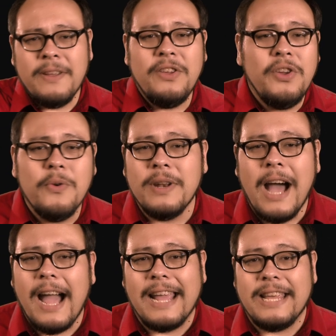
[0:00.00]
Even
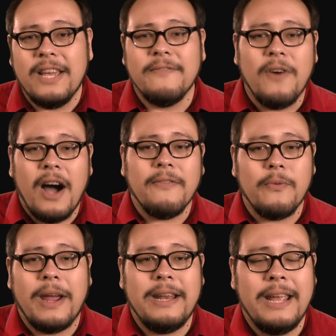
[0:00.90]
you and I give
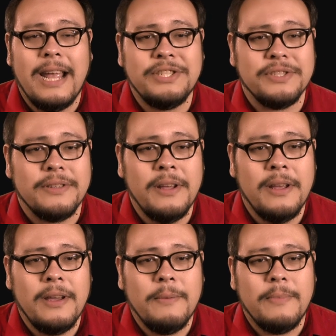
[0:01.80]
off
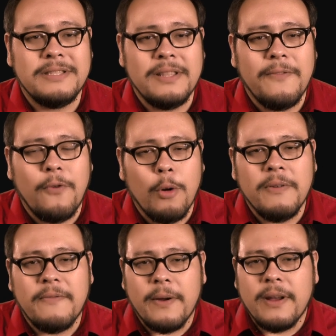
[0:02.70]
radiation, but it's in the
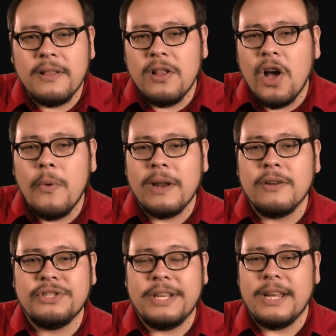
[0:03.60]
form of very
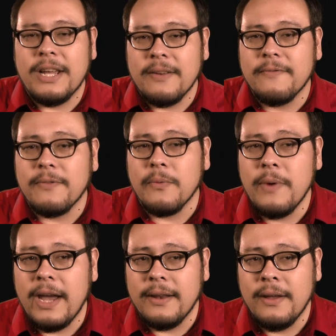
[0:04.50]
low energy
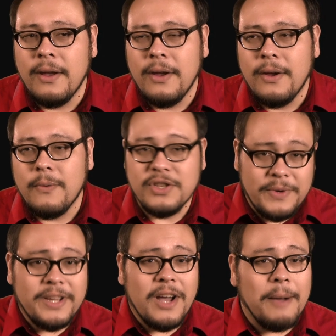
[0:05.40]
infrared,
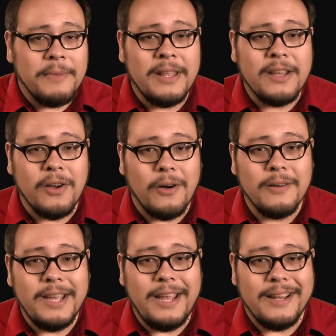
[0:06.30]
which we commonly
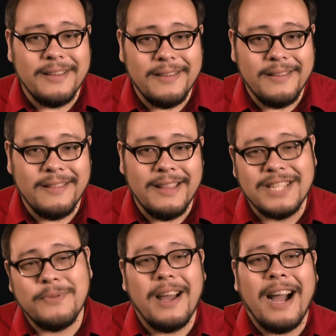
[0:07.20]
call heat.
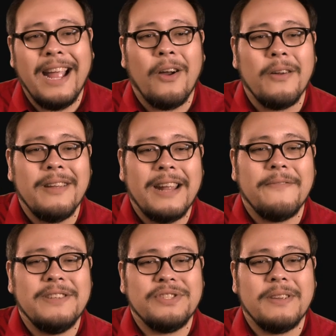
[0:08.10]
That's what I R
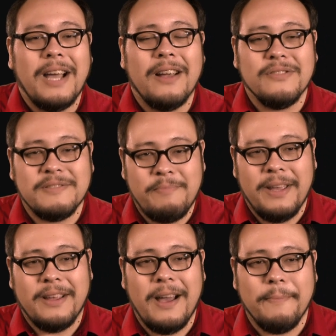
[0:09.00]
night vision
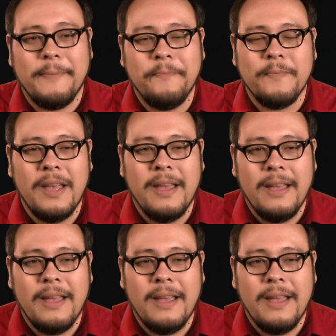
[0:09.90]
goggles pick up.